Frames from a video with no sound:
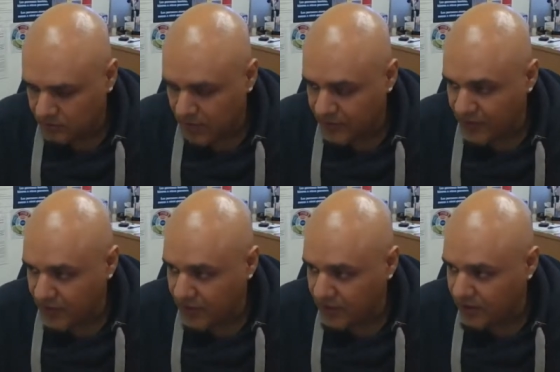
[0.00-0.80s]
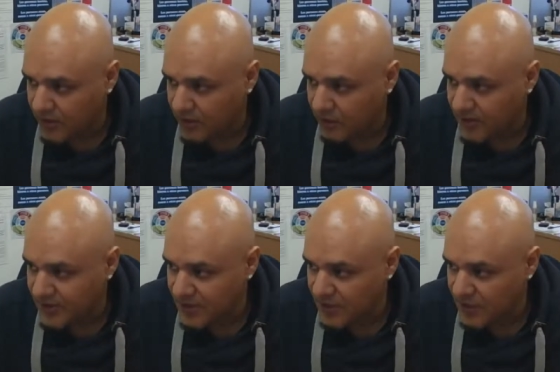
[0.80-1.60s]
I think uh, we
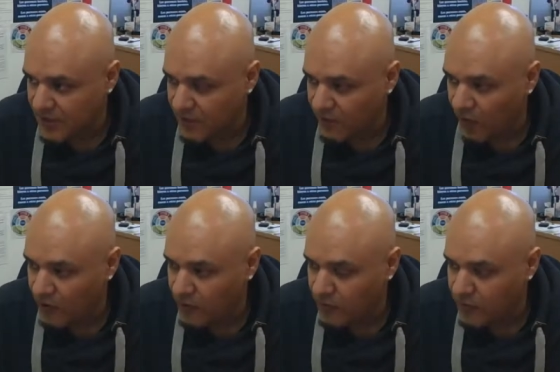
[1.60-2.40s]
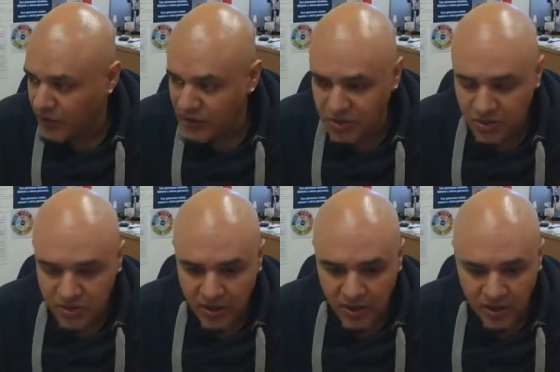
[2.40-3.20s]
see volume,
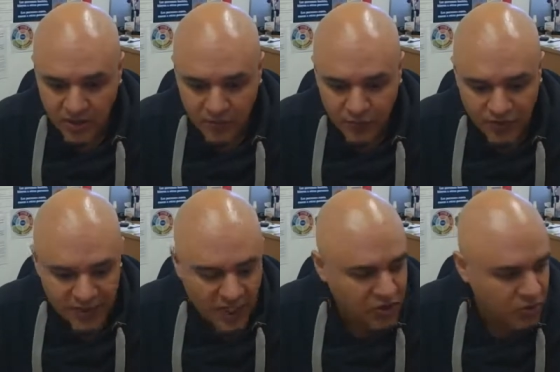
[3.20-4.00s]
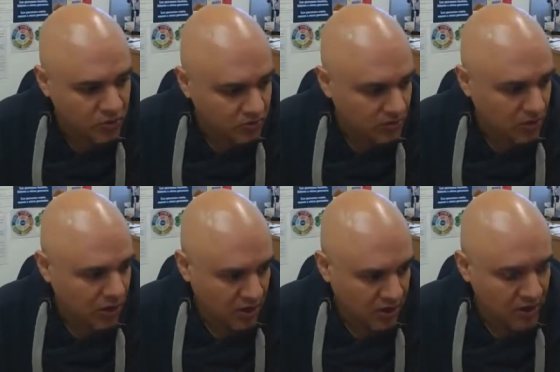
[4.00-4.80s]
pitch, and projection
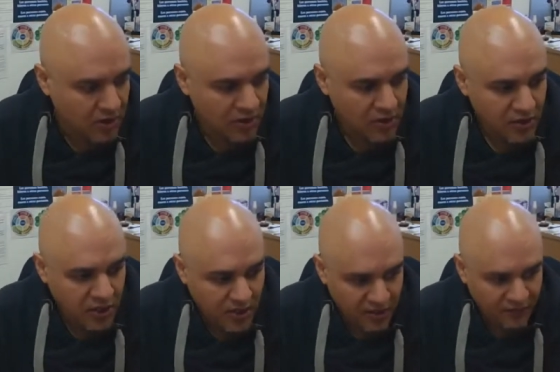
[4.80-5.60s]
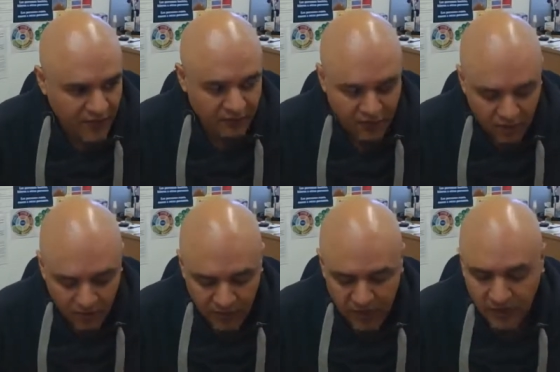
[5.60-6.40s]
only, uh, if I recall
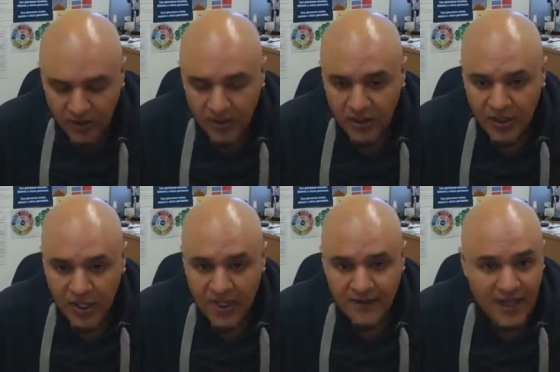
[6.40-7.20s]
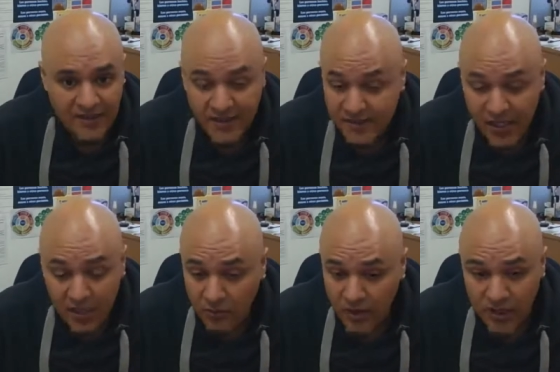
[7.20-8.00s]
well. And that's
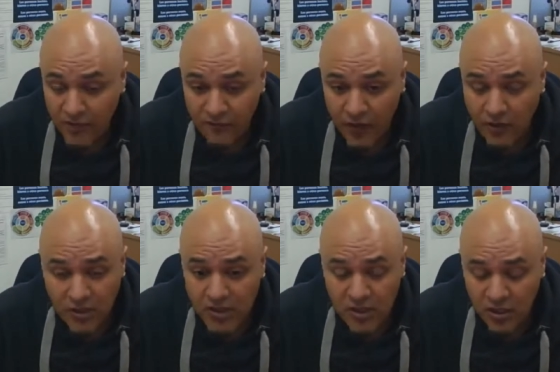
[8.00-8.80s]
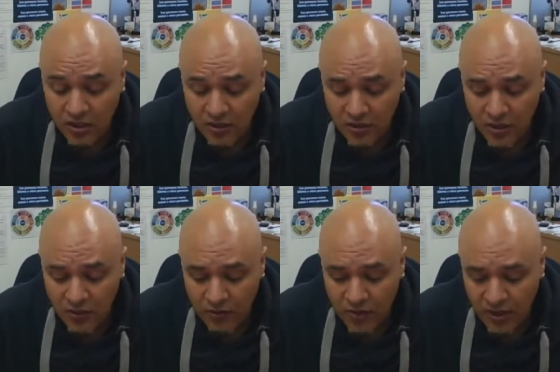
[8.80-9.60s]
exactly what they focus on
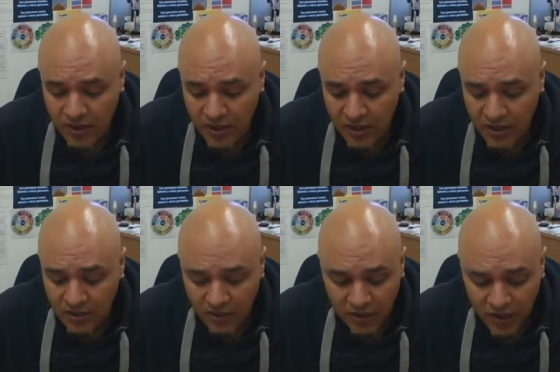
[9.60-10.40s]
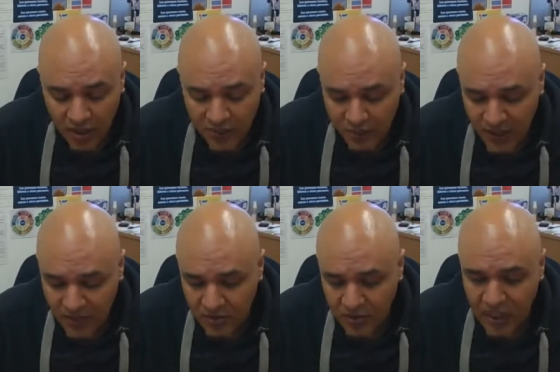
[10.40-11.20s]
during the during the observation.